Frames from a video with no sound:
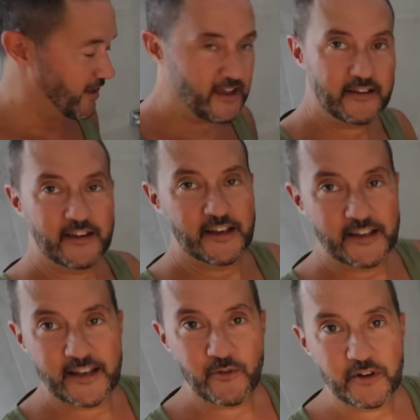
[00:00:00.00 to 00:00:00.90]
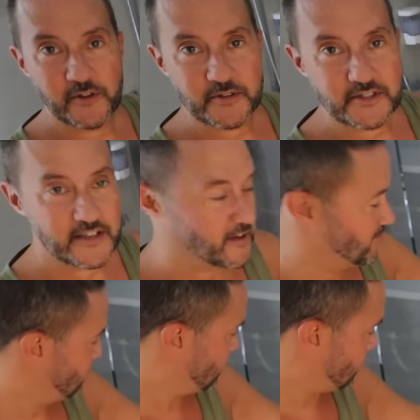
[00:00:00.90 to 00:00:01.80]
and you have one of those
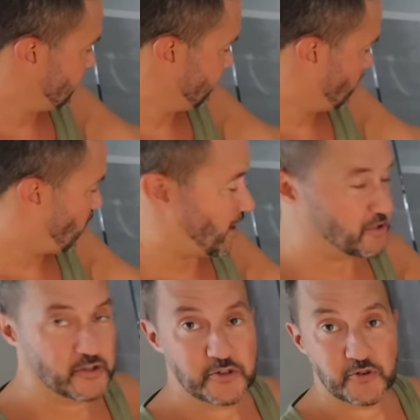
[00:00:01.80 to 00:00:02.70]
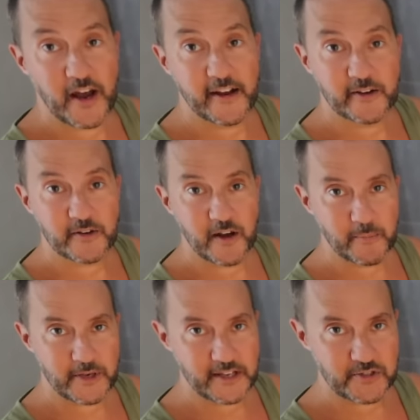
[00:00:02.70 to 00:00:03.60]
um, kind of washer-dryer
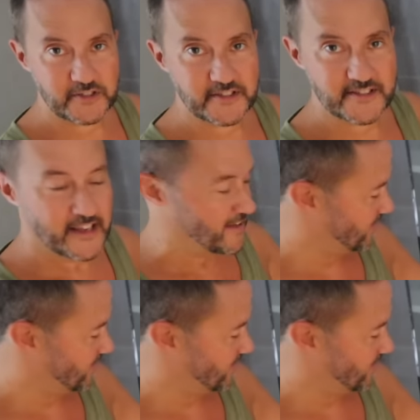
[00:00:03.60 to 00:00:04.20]
combinations.